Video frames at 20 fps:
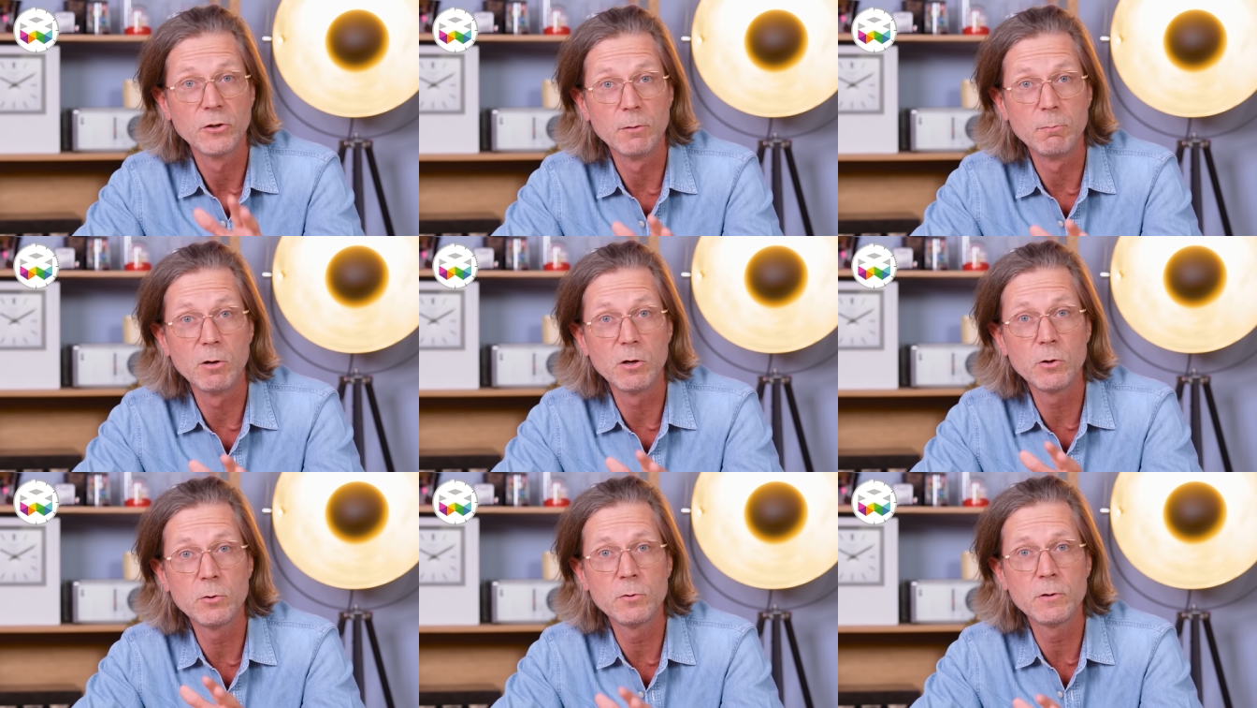The
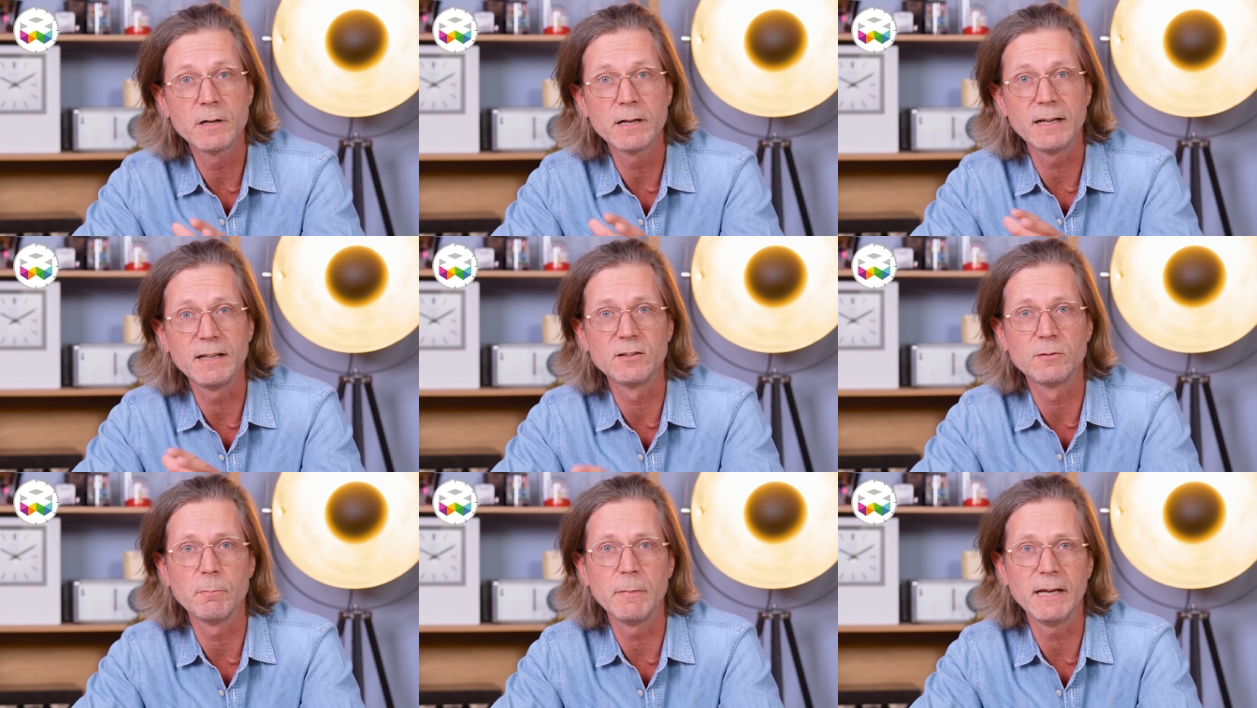balloon
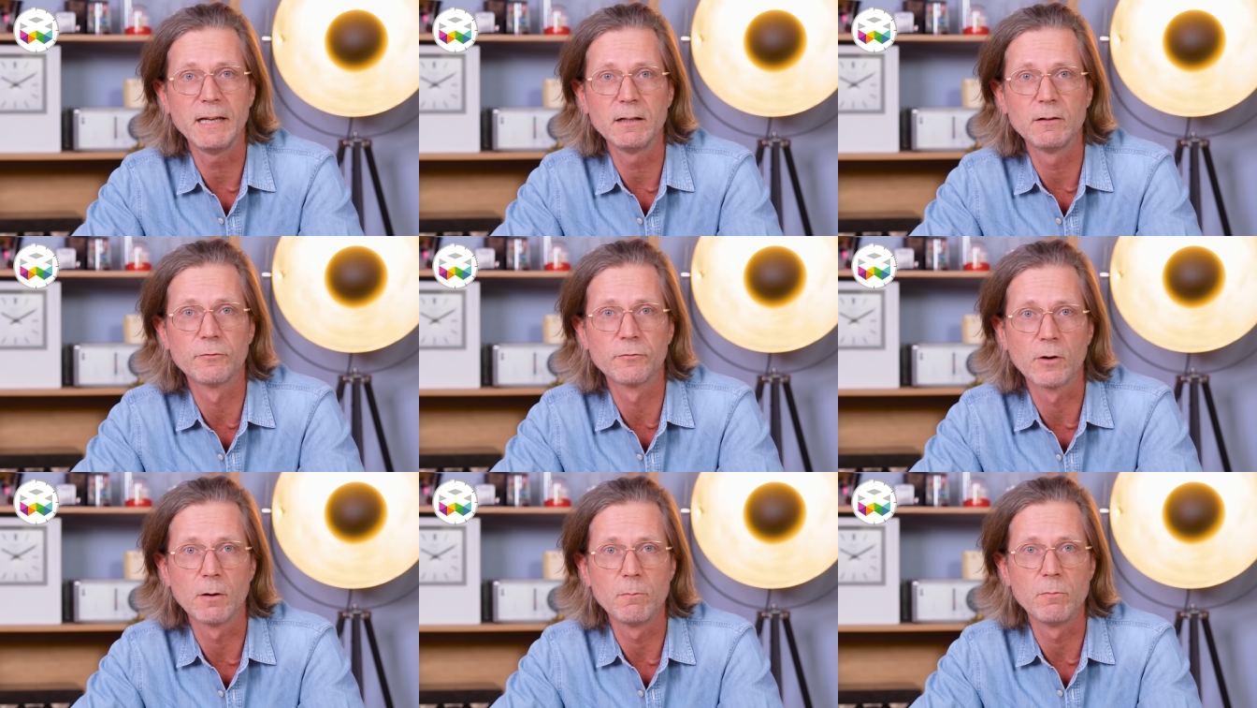is
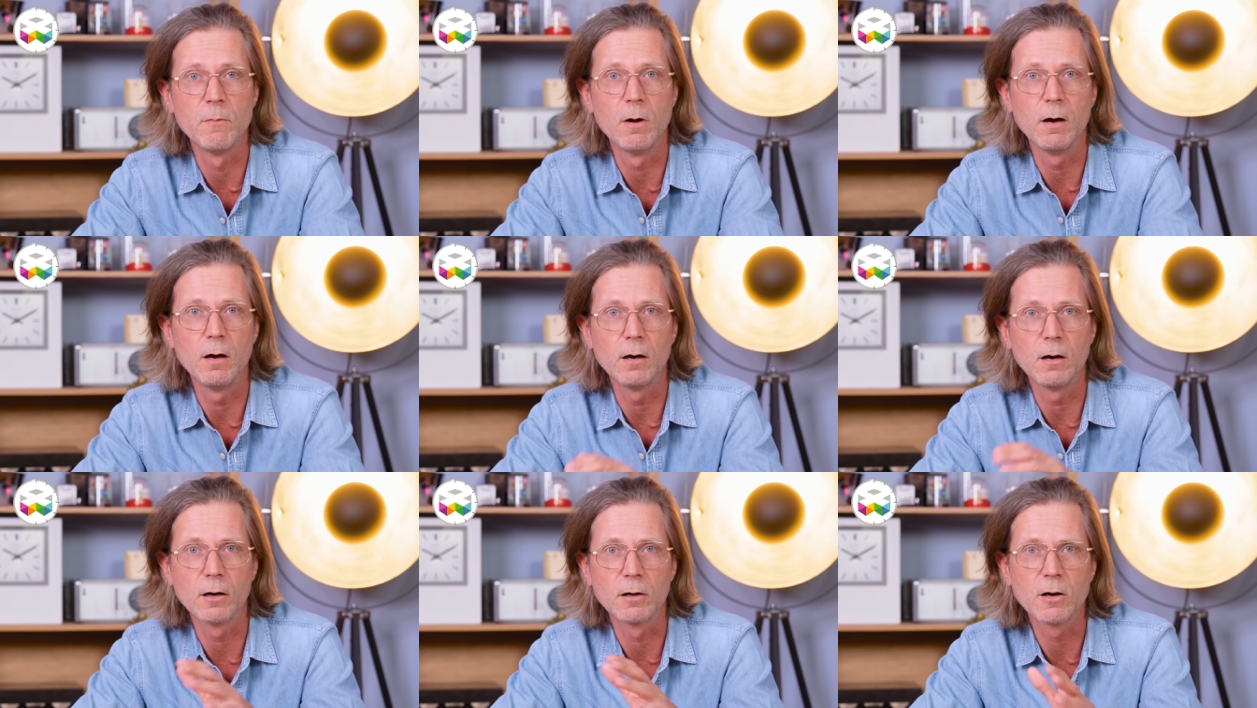made from
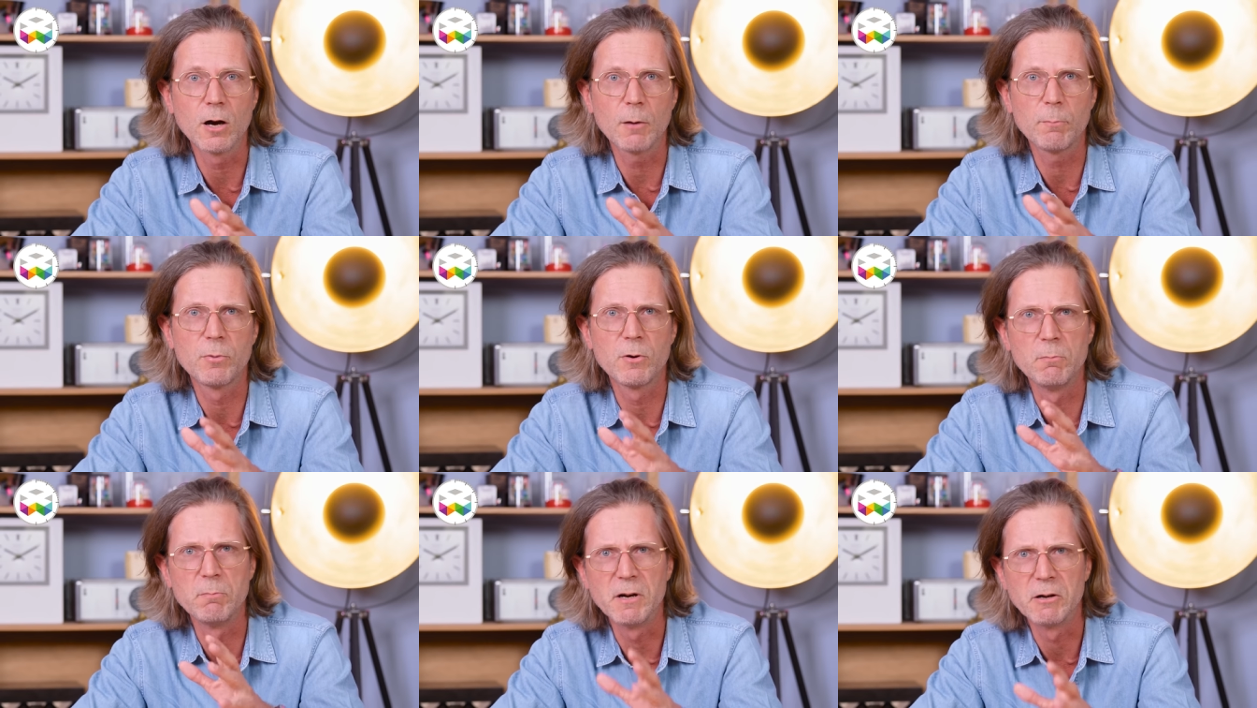uh,
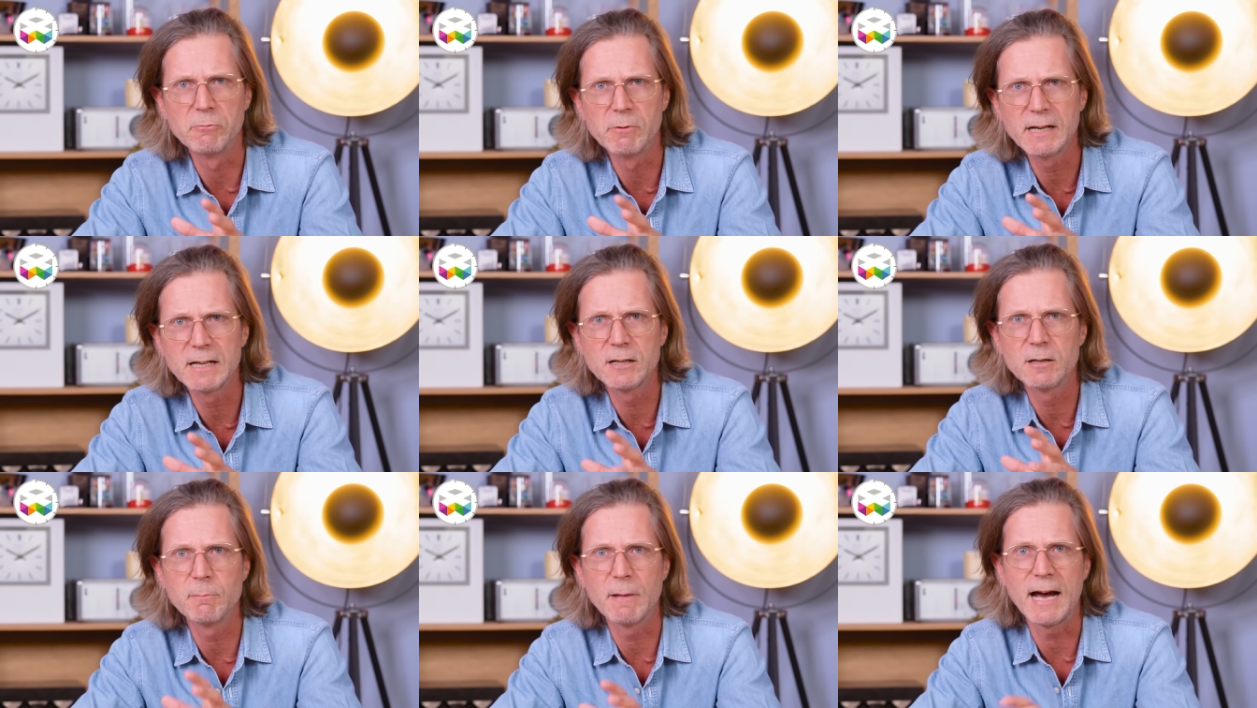copper
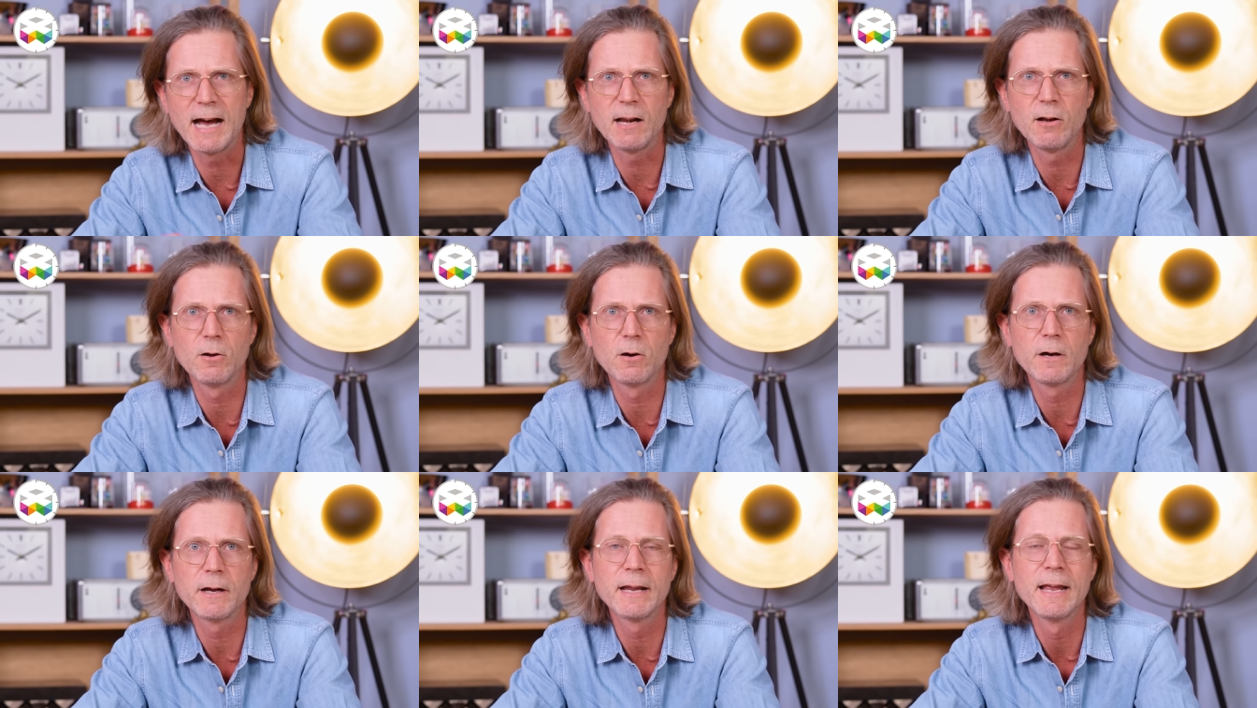beryllium
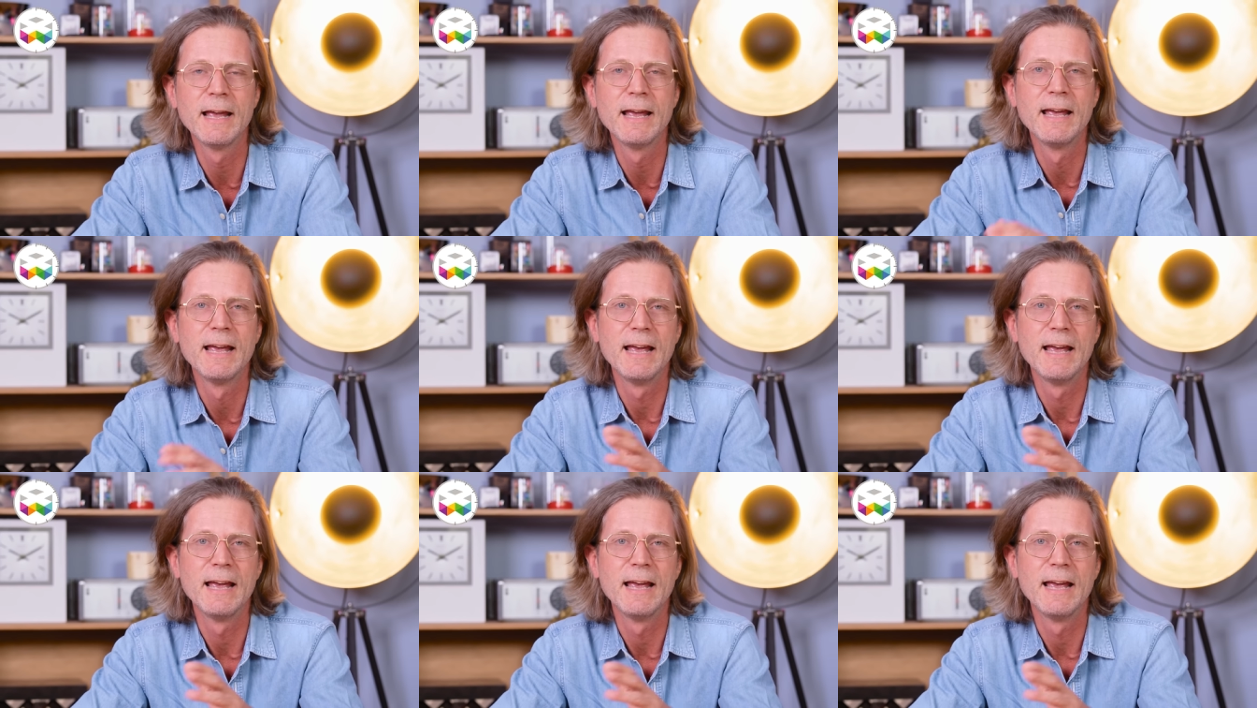alloy